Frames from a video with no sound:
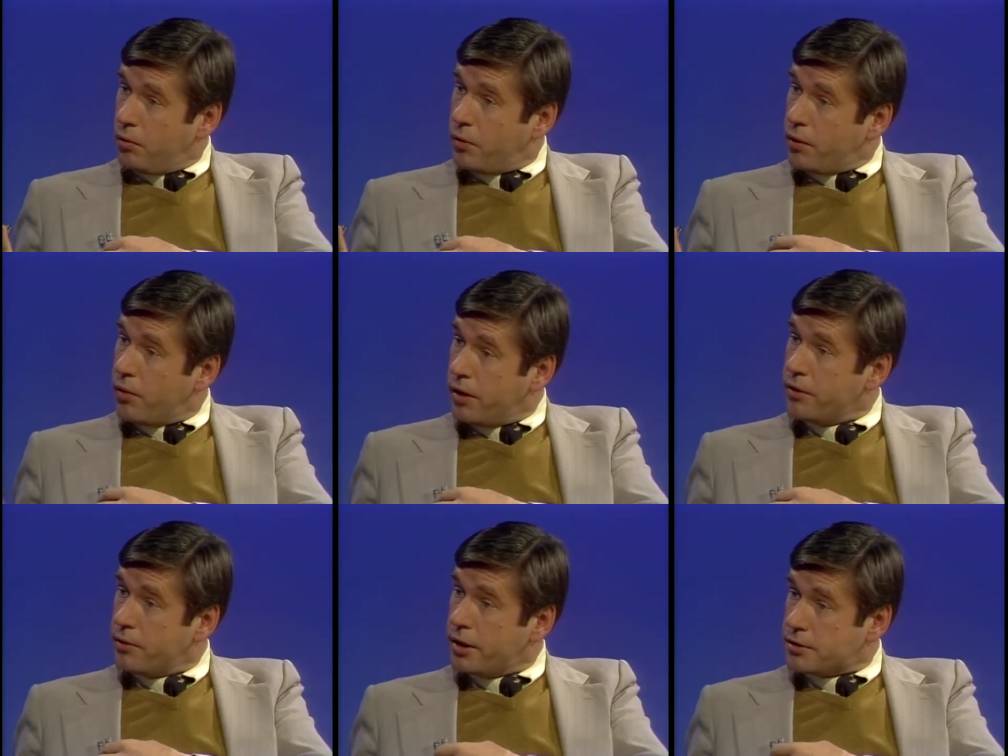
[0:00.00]
We run
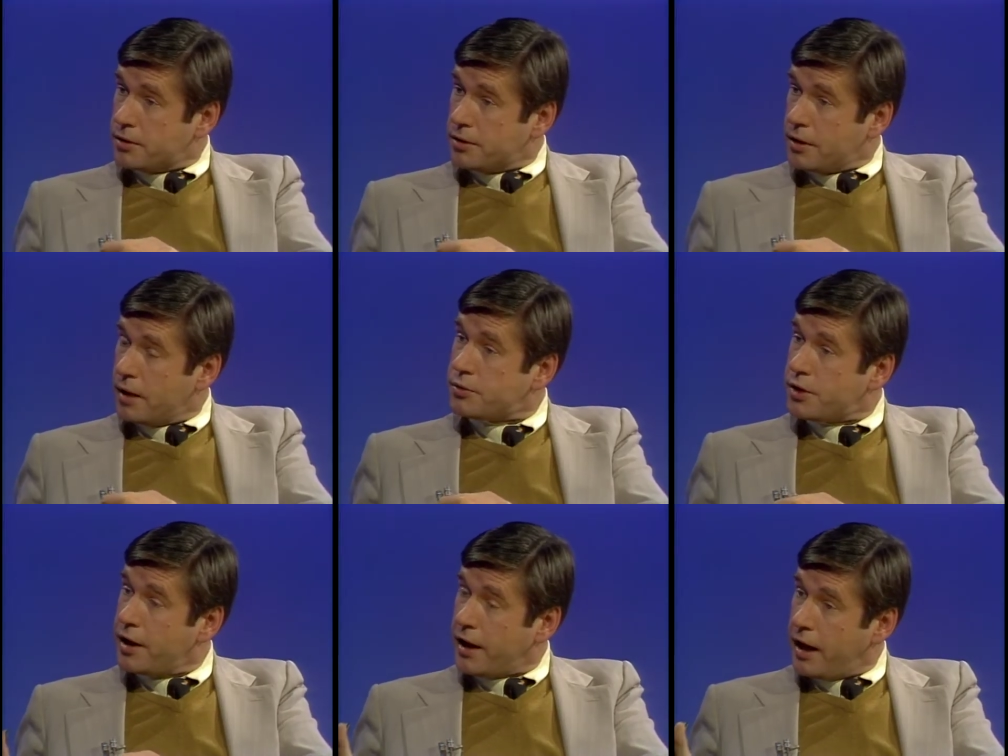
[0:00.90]
the risk. I'm
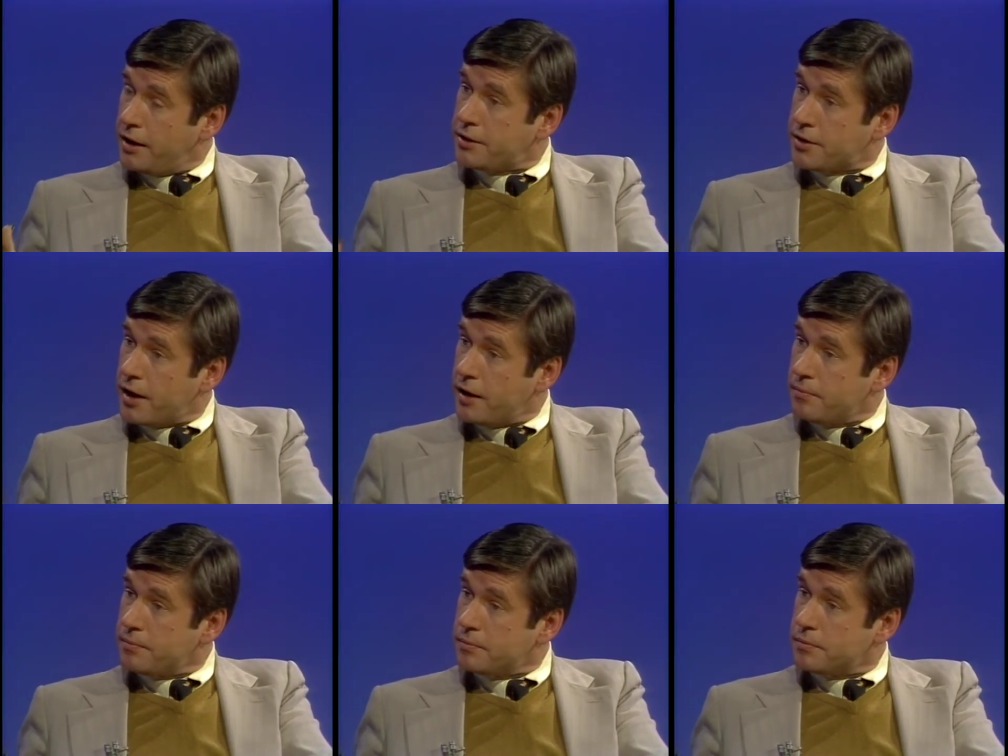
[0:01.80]
saying any time